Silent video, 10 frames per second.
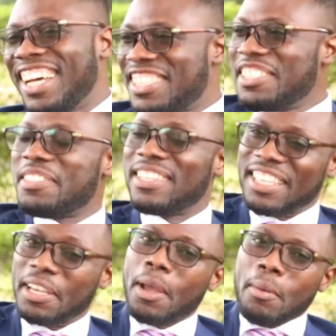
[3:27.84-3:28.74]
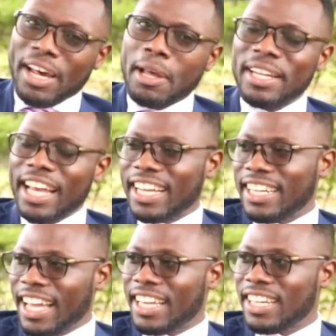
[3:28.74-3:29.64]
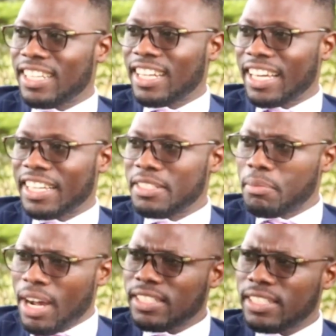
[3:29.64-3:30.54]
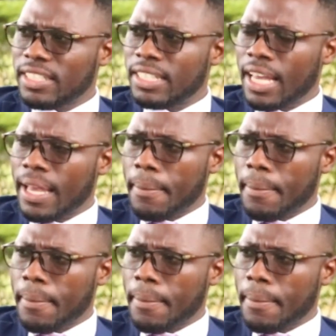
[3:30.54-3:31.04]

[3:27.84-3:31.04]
That's interesting. But I mean, I can imagine,